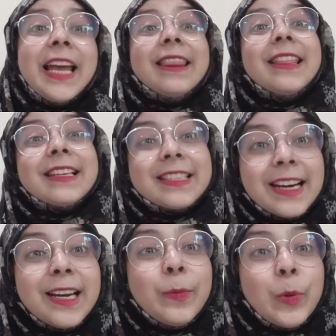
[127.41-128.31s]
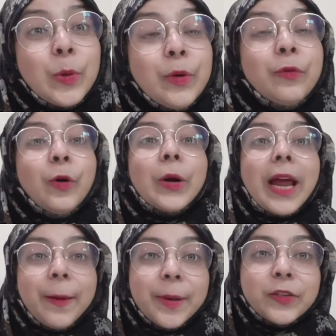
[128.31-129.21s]
The study mode for
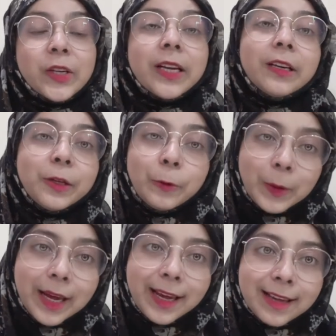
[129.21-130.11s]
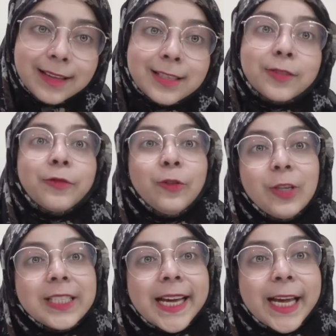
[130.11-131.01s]
MHA in UK is
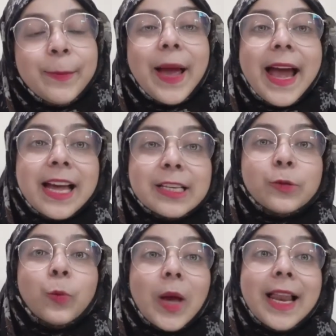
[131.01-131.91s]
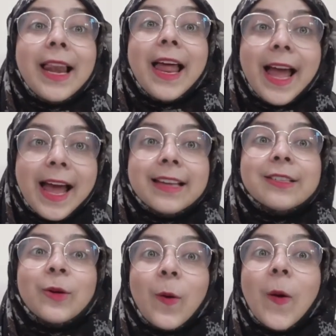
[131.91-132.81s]
full-time as well
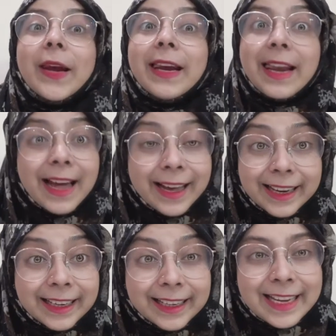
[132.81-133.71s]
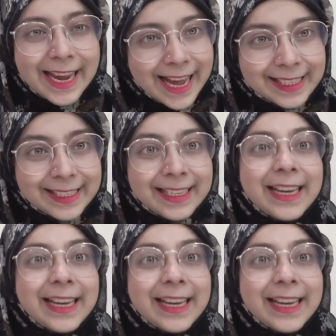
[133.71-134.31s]
as online. Yes,